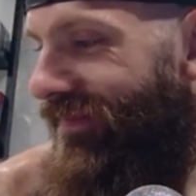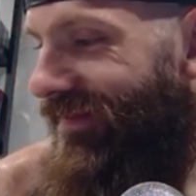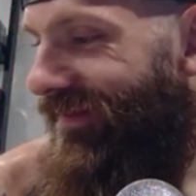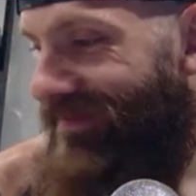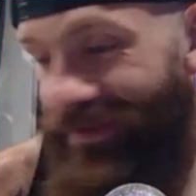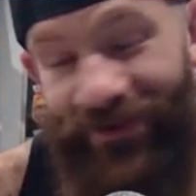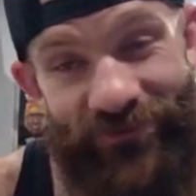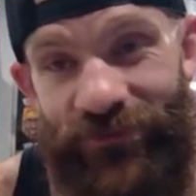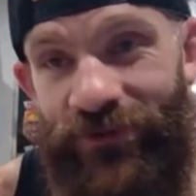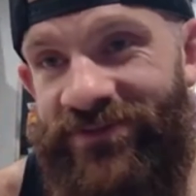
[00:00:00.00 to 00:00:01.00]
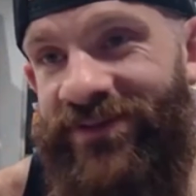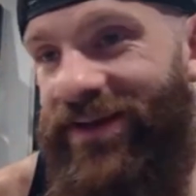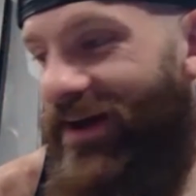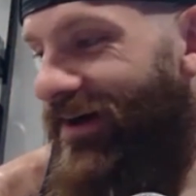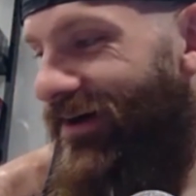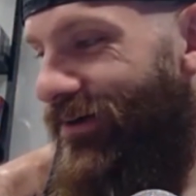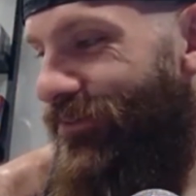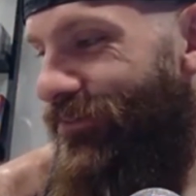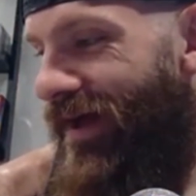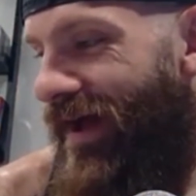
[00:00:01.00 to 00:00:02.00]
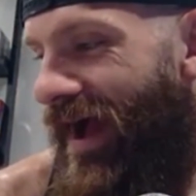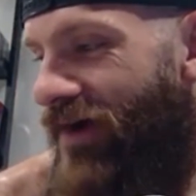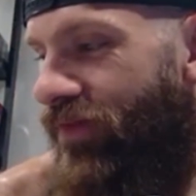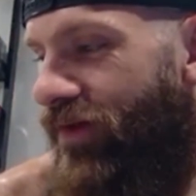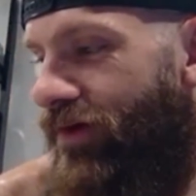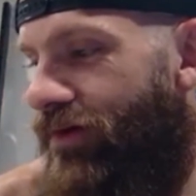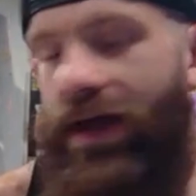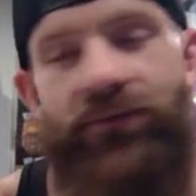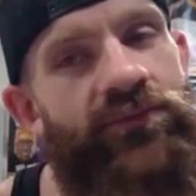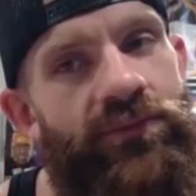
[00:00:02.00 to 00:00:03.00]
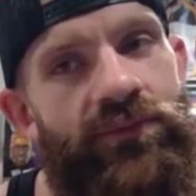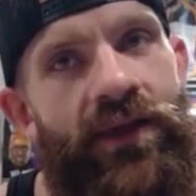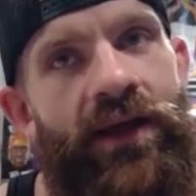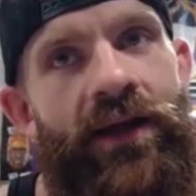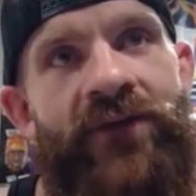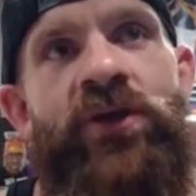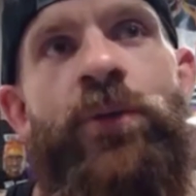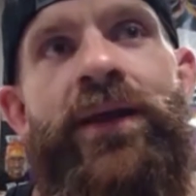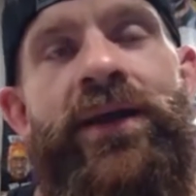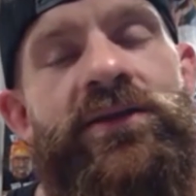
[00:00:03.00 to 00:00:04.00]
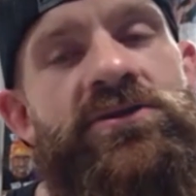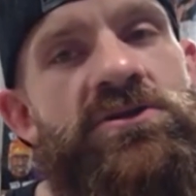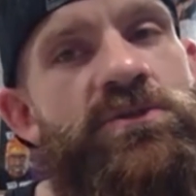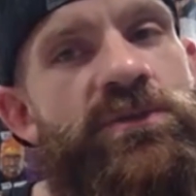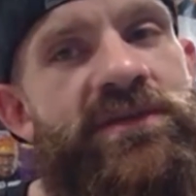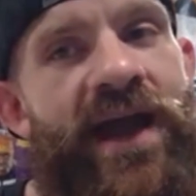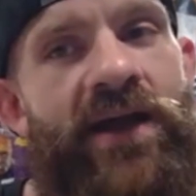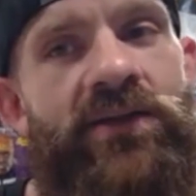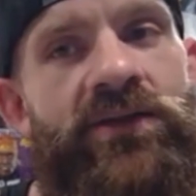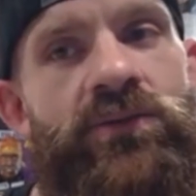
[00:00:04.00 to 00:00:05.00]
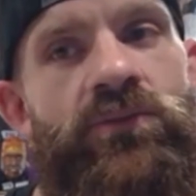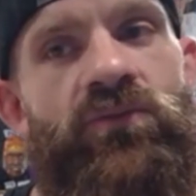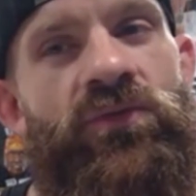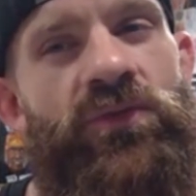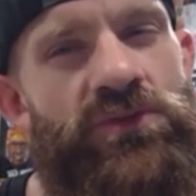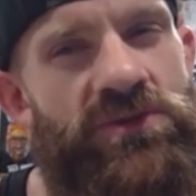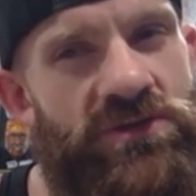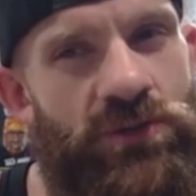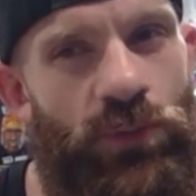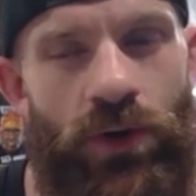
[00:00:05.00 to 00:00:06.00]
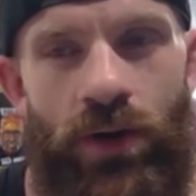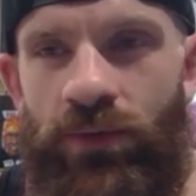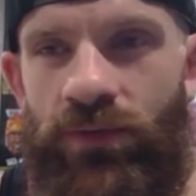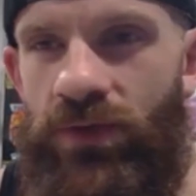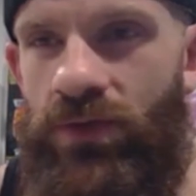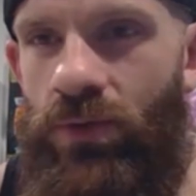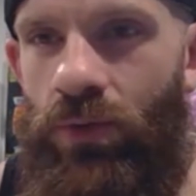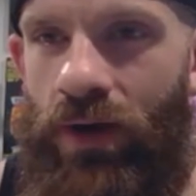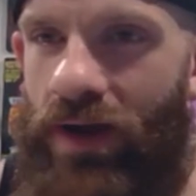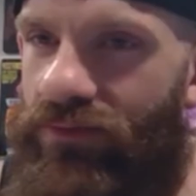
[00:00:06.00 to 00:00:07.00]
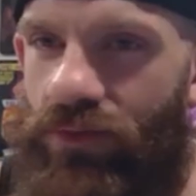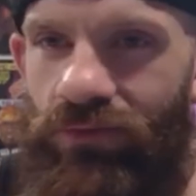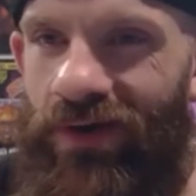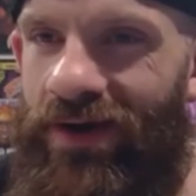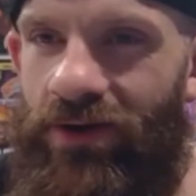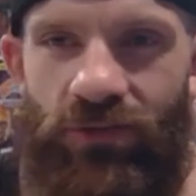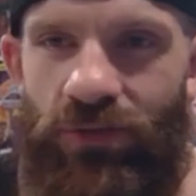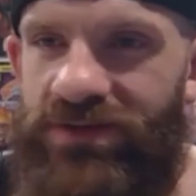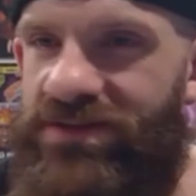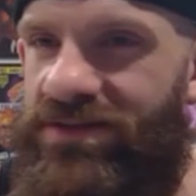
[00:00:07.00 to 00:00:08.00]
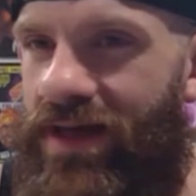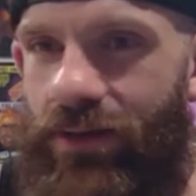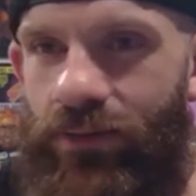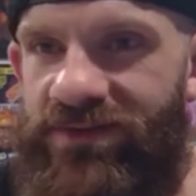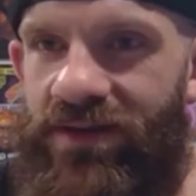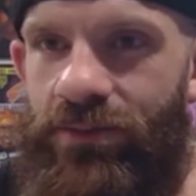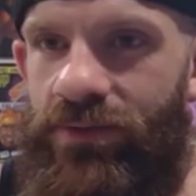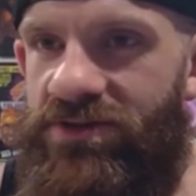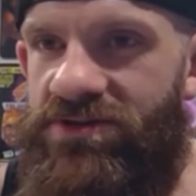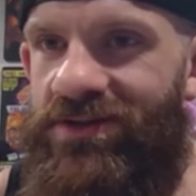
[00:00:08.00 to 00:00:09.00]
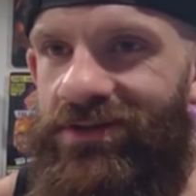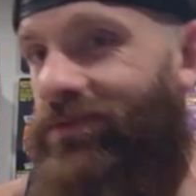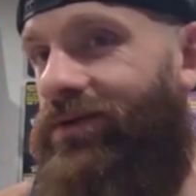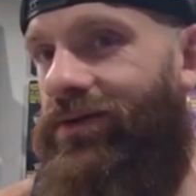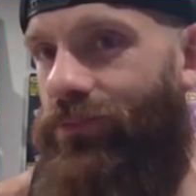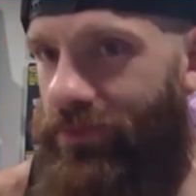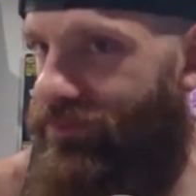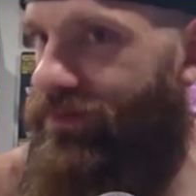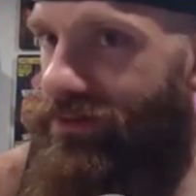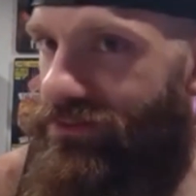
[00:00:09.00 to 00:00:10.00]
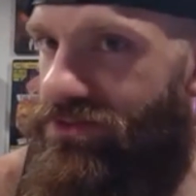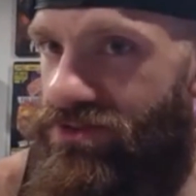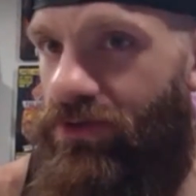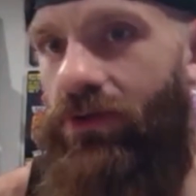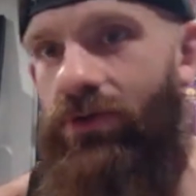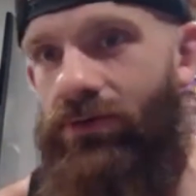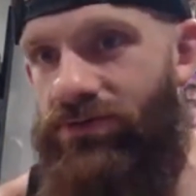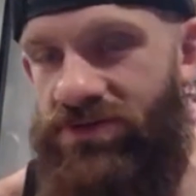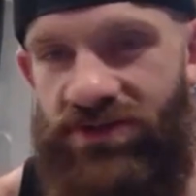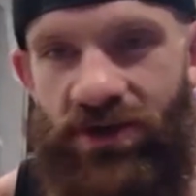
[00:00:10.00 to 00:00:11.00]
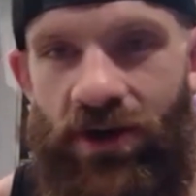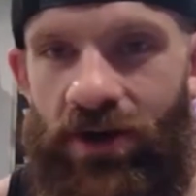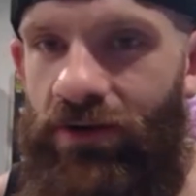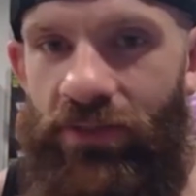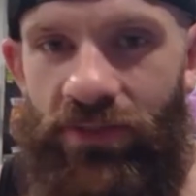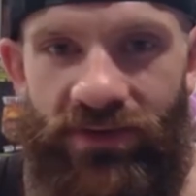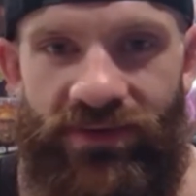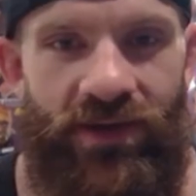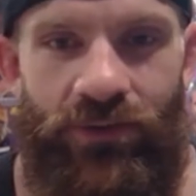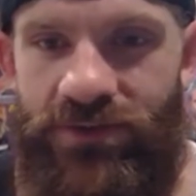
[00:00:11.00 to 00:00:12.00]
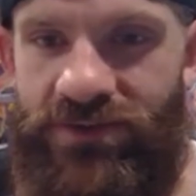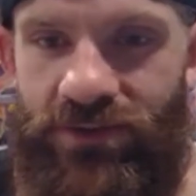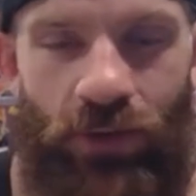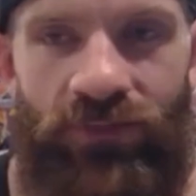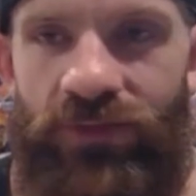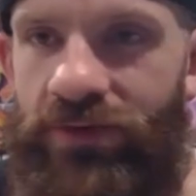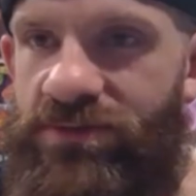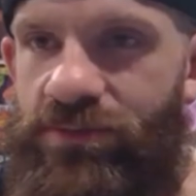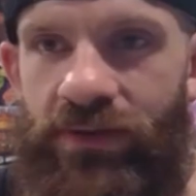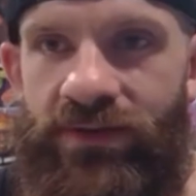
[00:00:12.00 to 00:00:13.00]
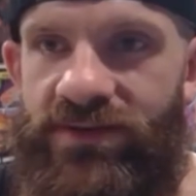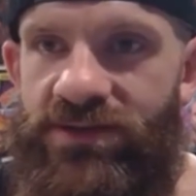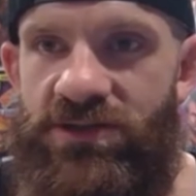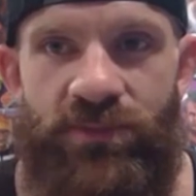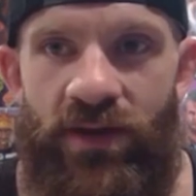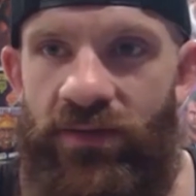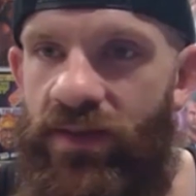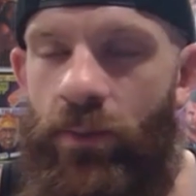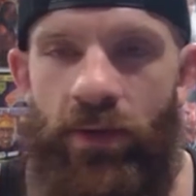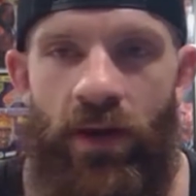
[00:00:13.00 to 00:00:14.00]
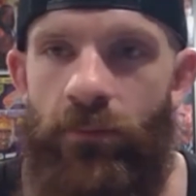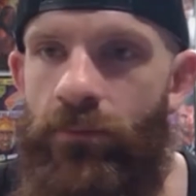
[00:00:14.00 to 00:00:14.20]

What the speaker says: Yeah, of course. Have there been any issues with talent refusing to work with you, or have you ran across that where it's anybody just like, no, I don't want to, she's a girl or she's young or anything like that, or is all of your experience has just been on the up and up?